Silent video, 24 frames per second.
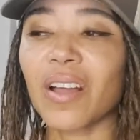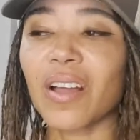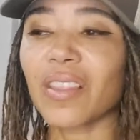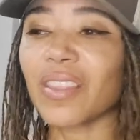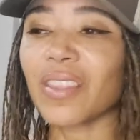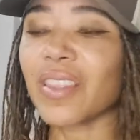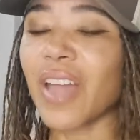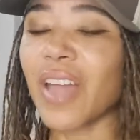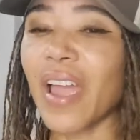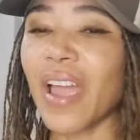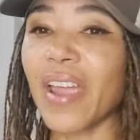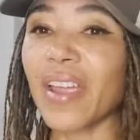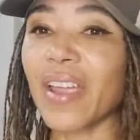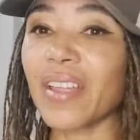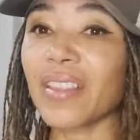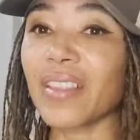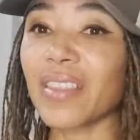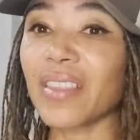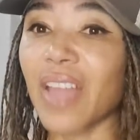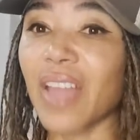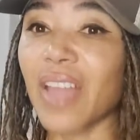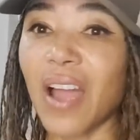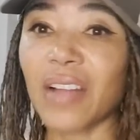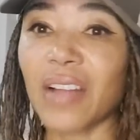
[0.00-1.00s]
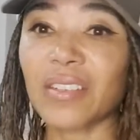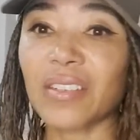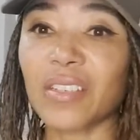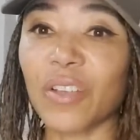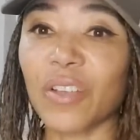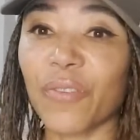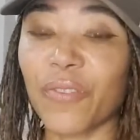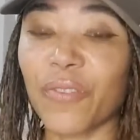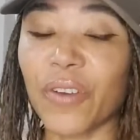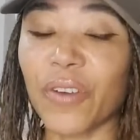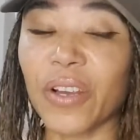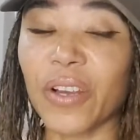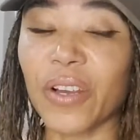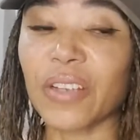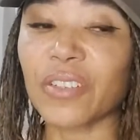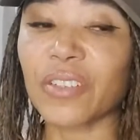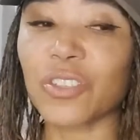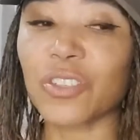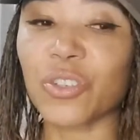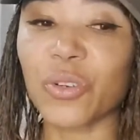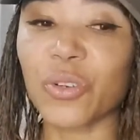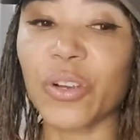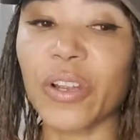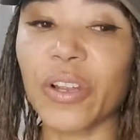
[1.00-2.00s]
Like, that's a friggin'
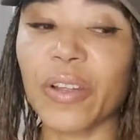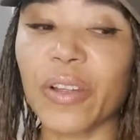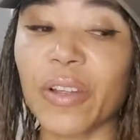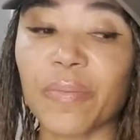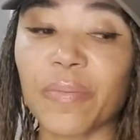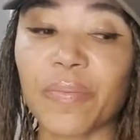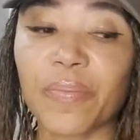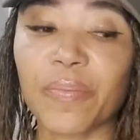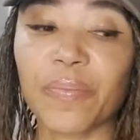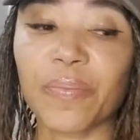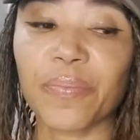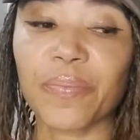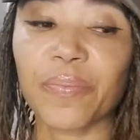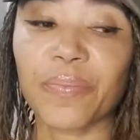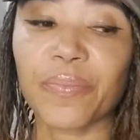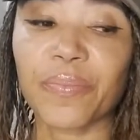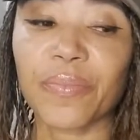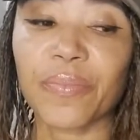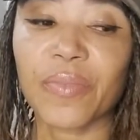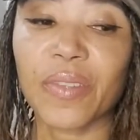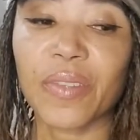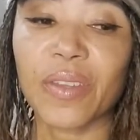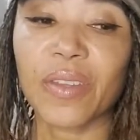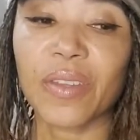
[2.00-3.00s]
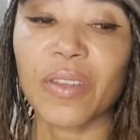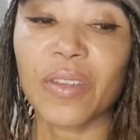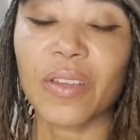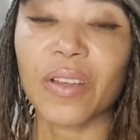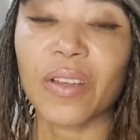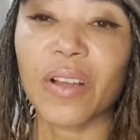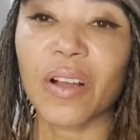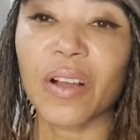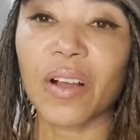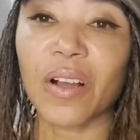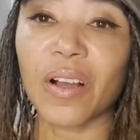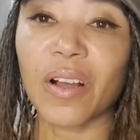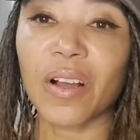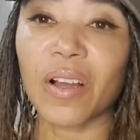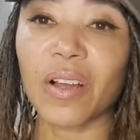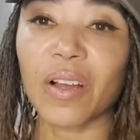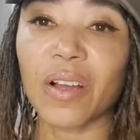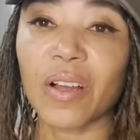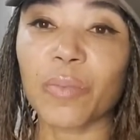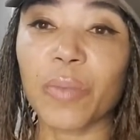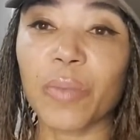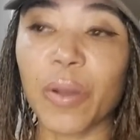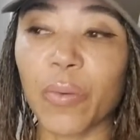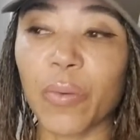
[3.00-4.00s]
trip. Uh,
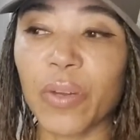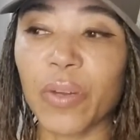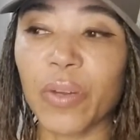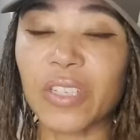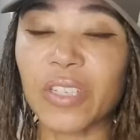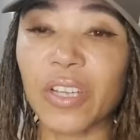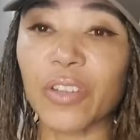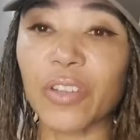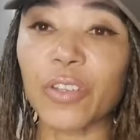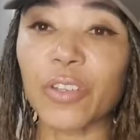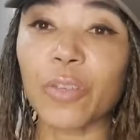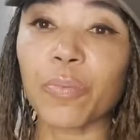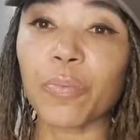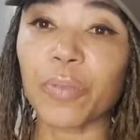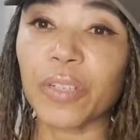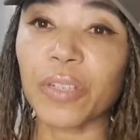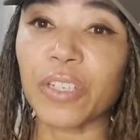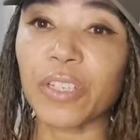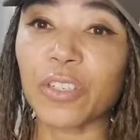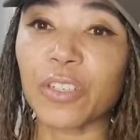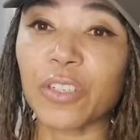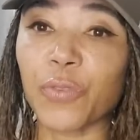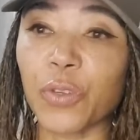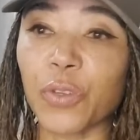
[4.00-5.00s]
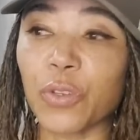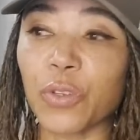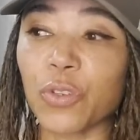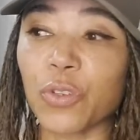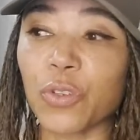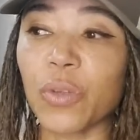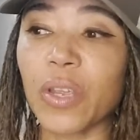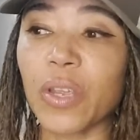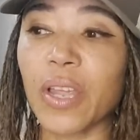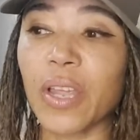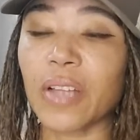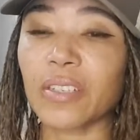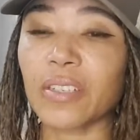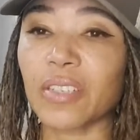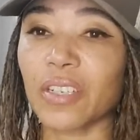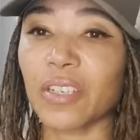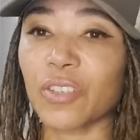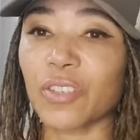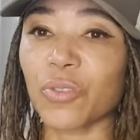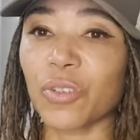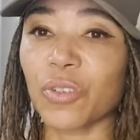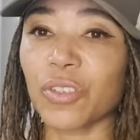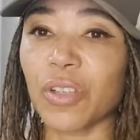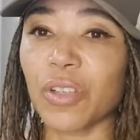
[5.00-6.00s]
but I want to tell you, please, if you're doing
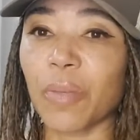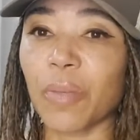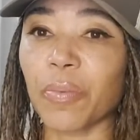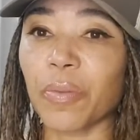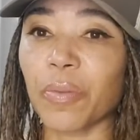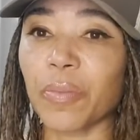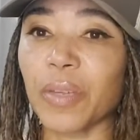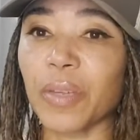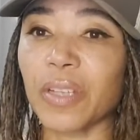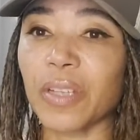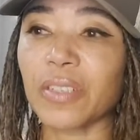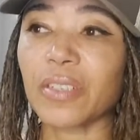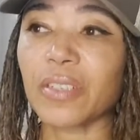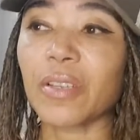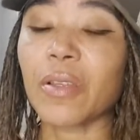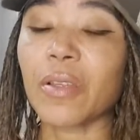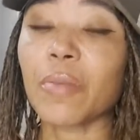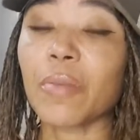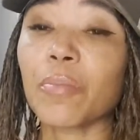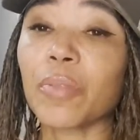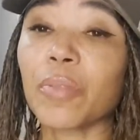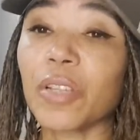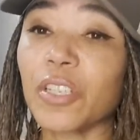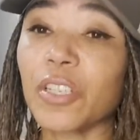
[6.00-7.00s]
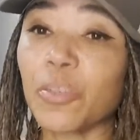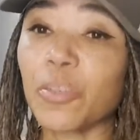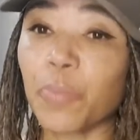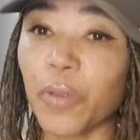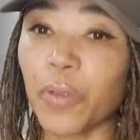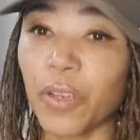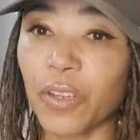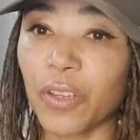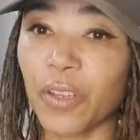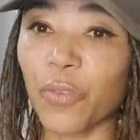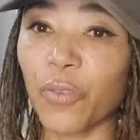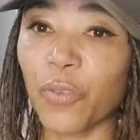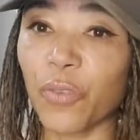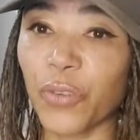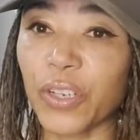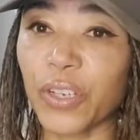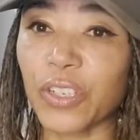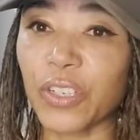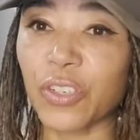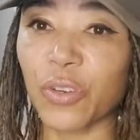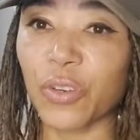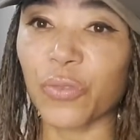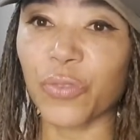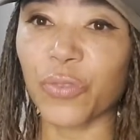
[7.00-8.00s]
ancestral supplements, please put it in the
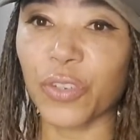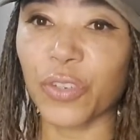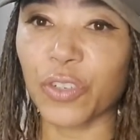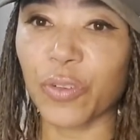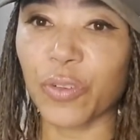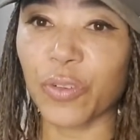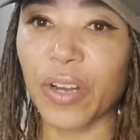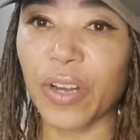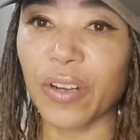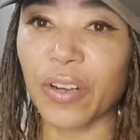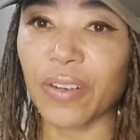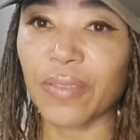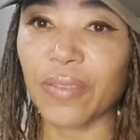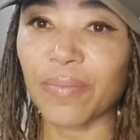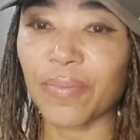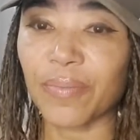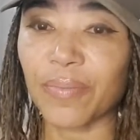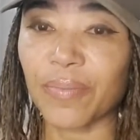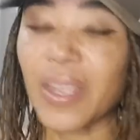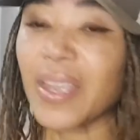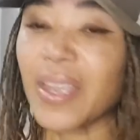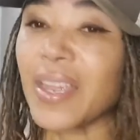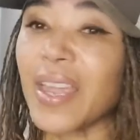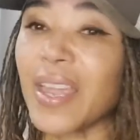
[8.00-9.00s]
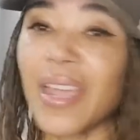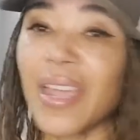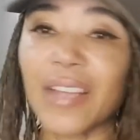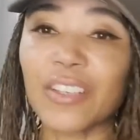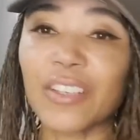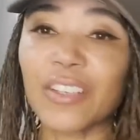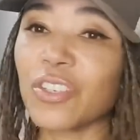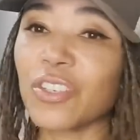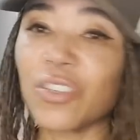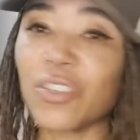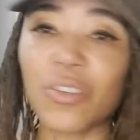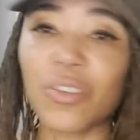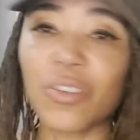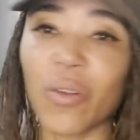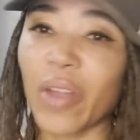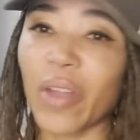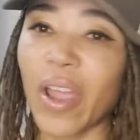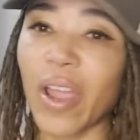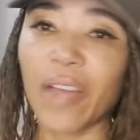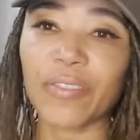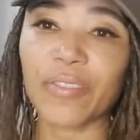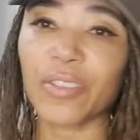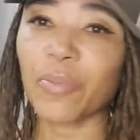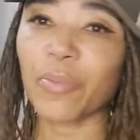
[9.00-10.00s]
freezer, refrigerator, and you don't
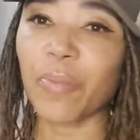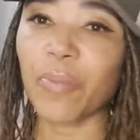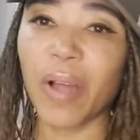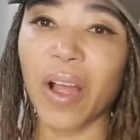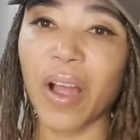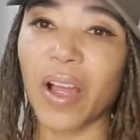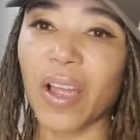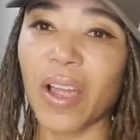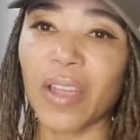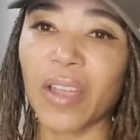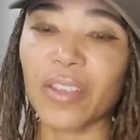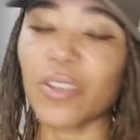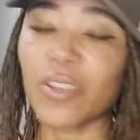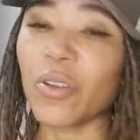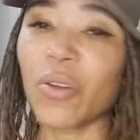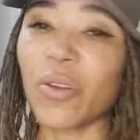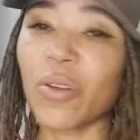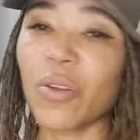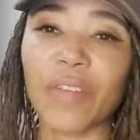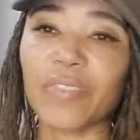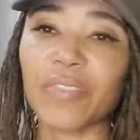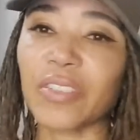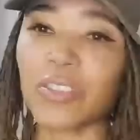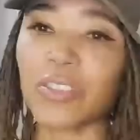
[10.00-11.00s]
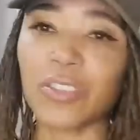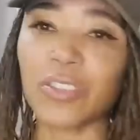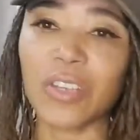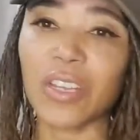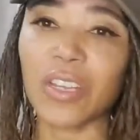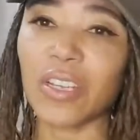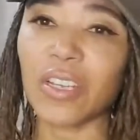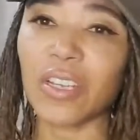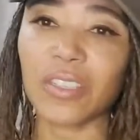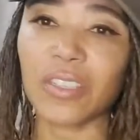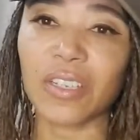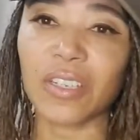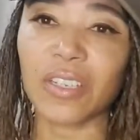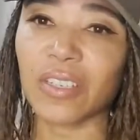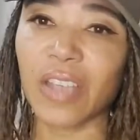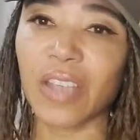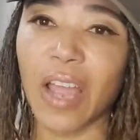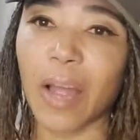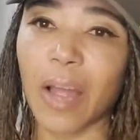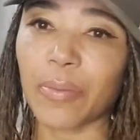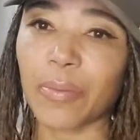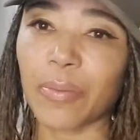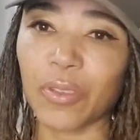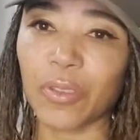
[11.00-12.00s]
have to buy, you don't have to eat six
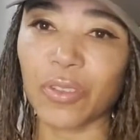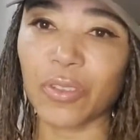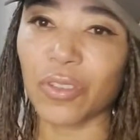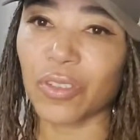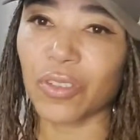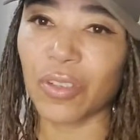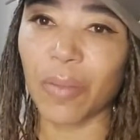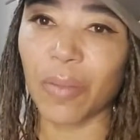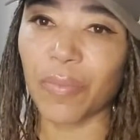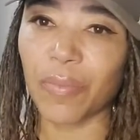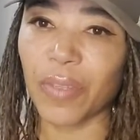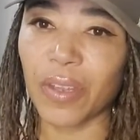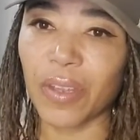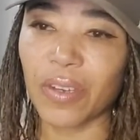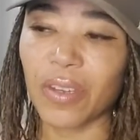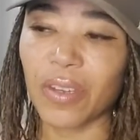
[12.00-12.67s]
capsules or something.